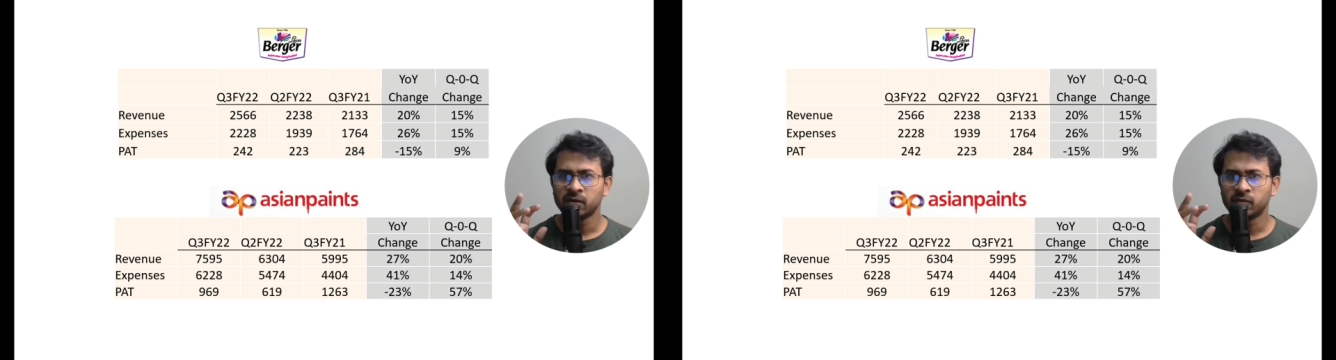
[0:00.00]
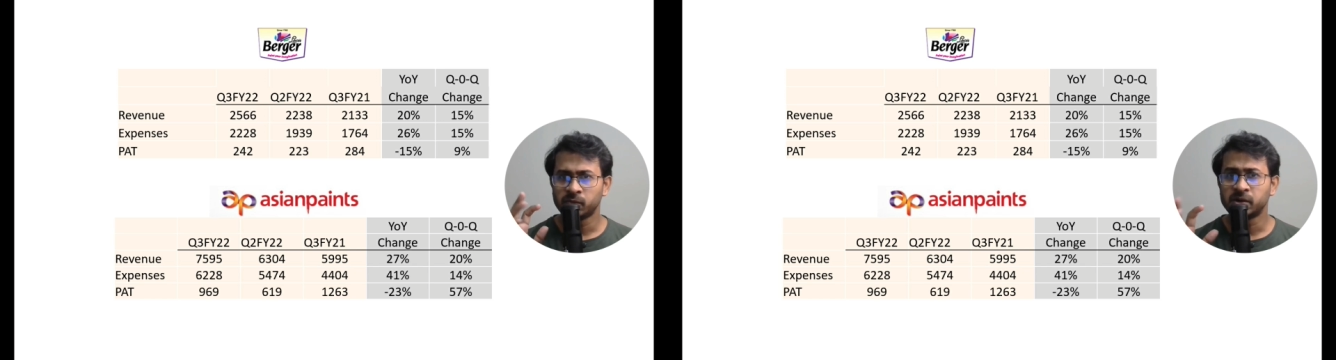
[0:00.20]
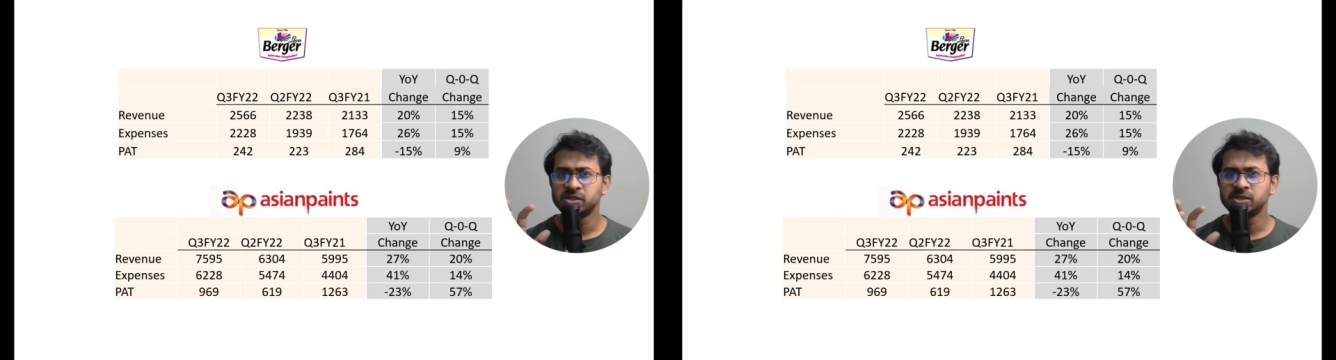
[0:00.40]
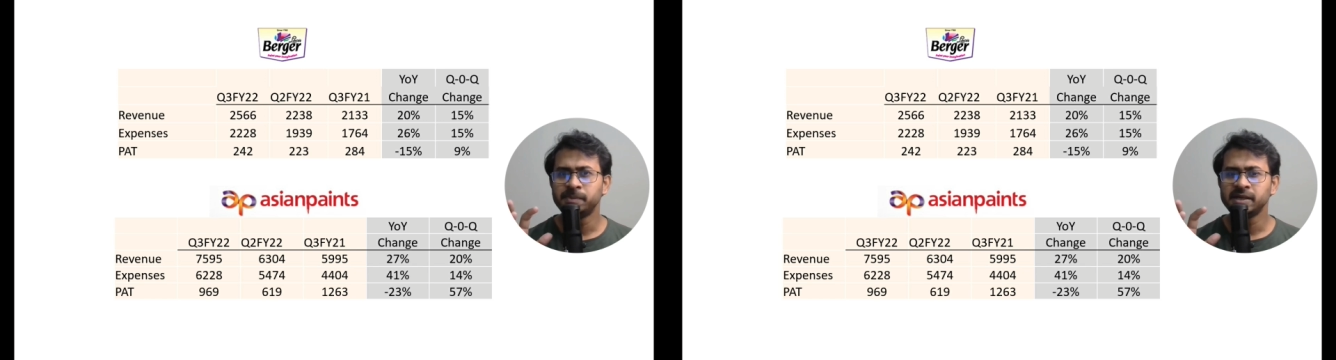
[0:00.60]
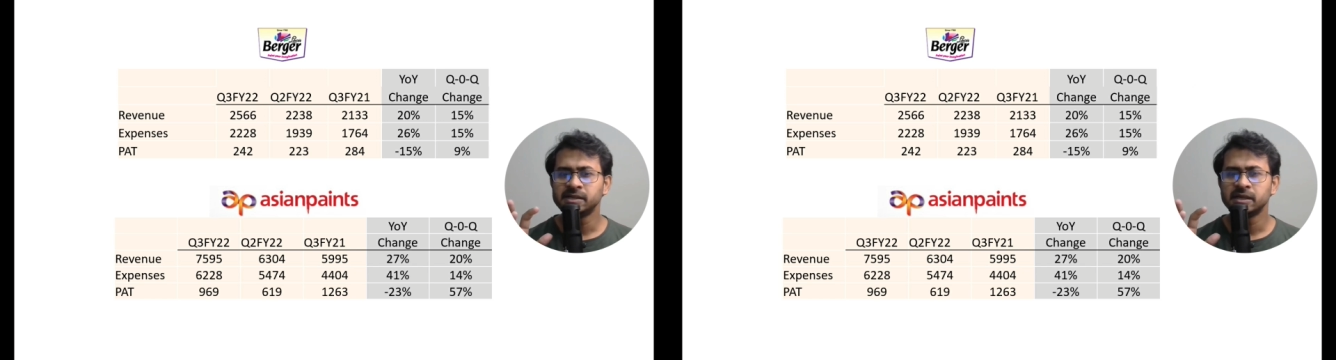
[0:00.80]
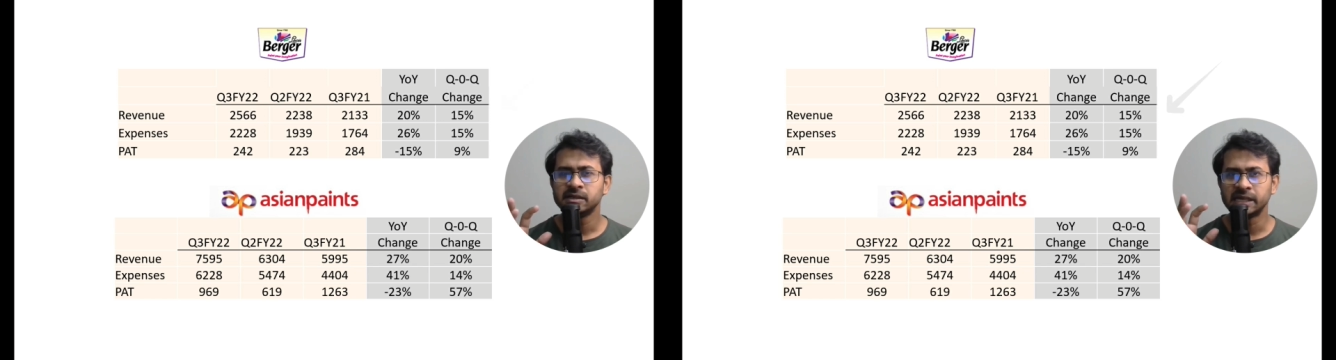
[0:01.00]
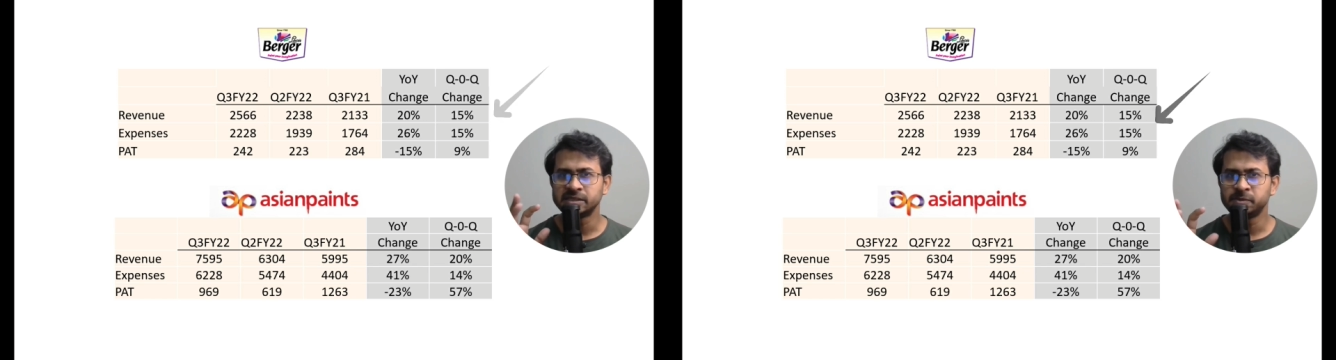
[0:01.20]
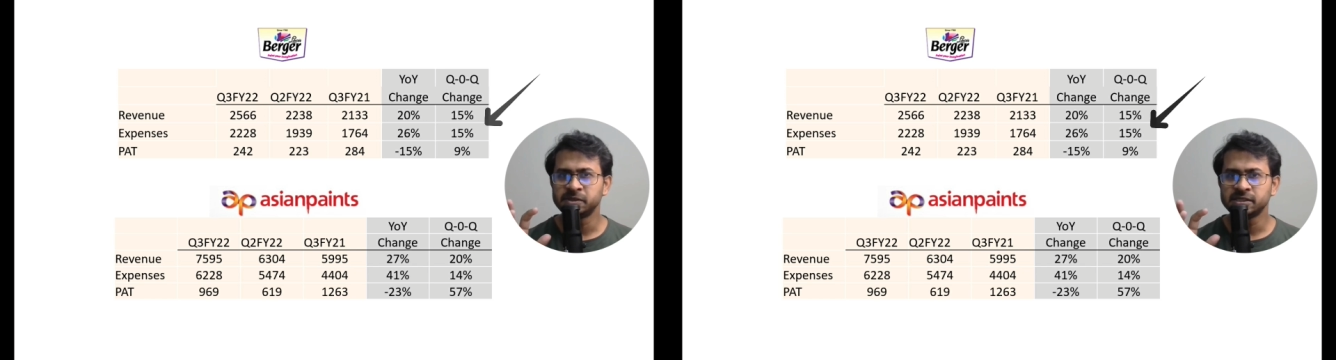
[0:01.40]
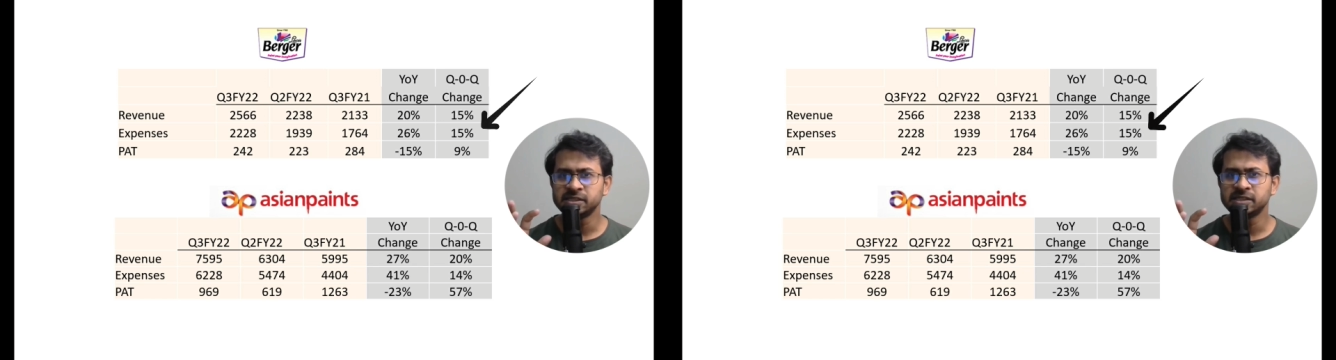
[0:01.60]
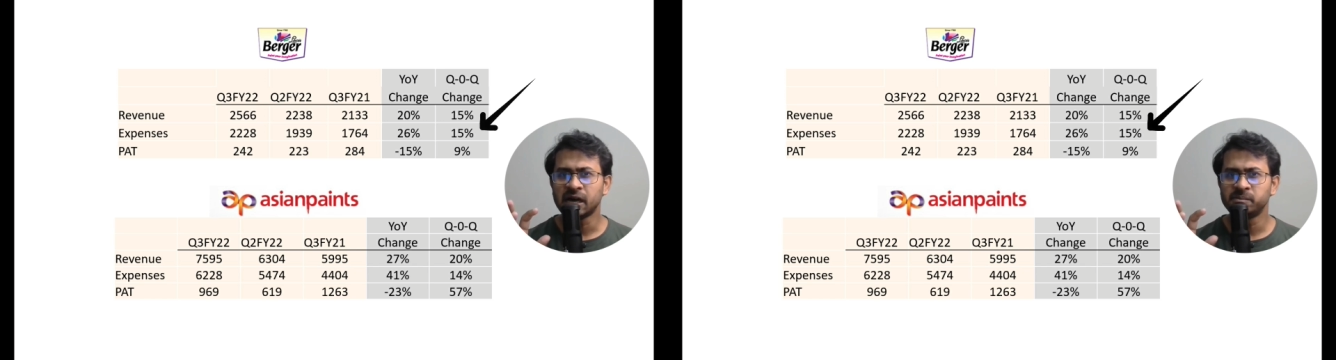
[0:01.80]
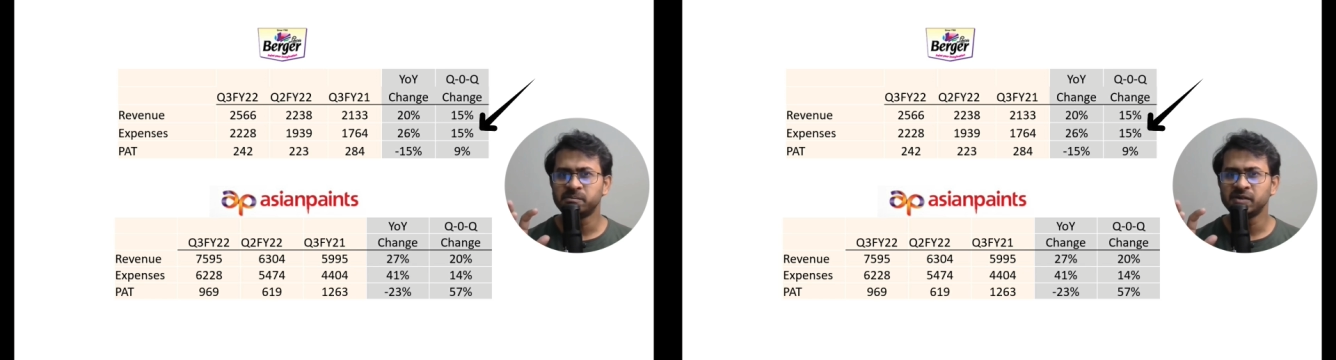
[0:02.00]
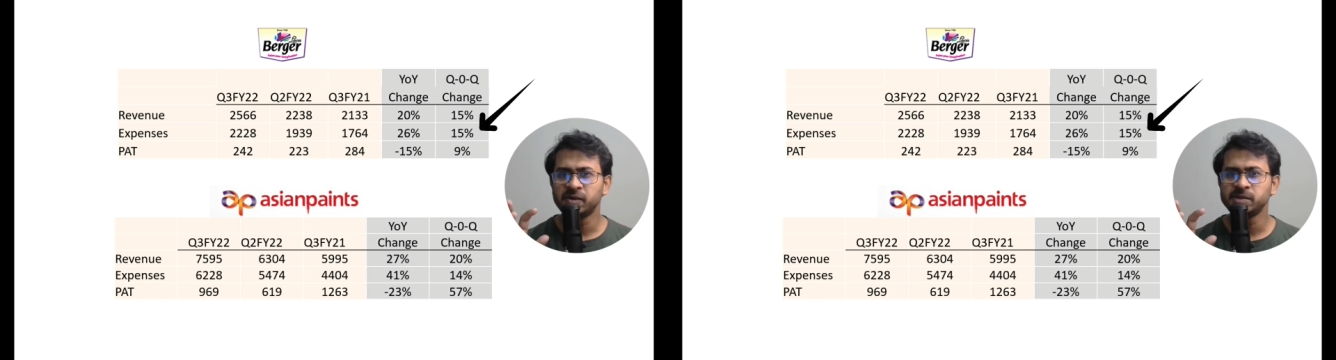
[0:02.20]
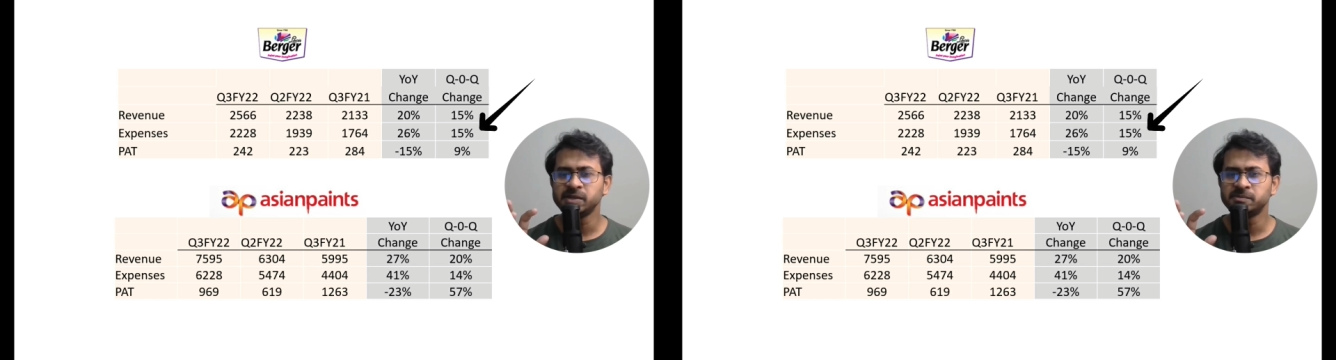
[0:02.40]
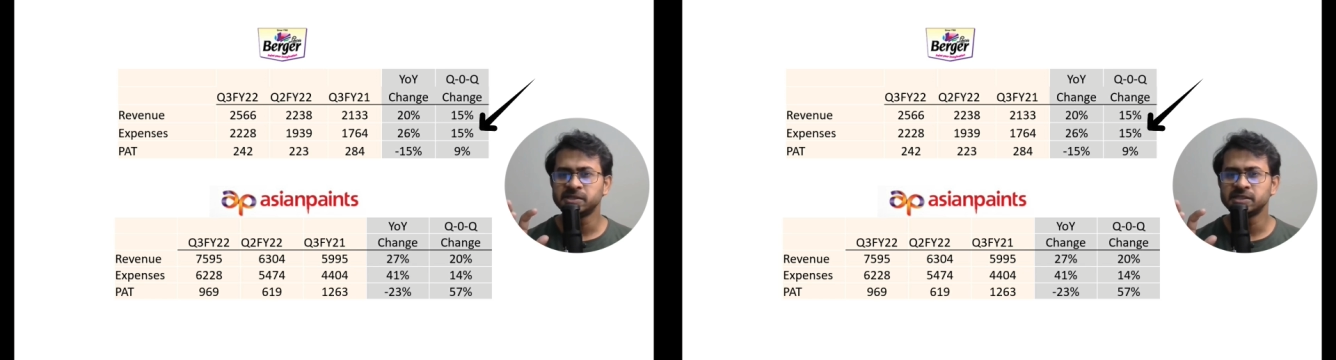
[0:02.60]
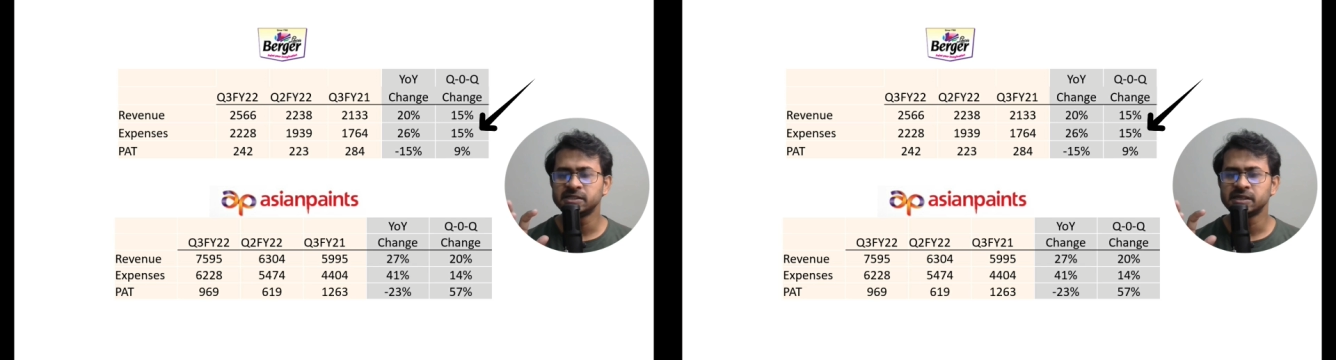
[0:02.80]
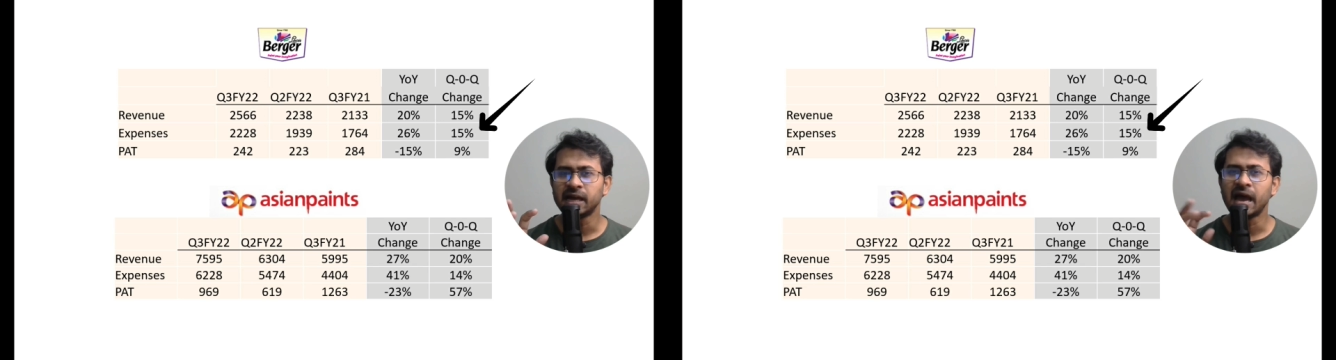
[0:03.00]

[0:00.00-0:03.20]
For Berger Paint, the expenses is up by 15%,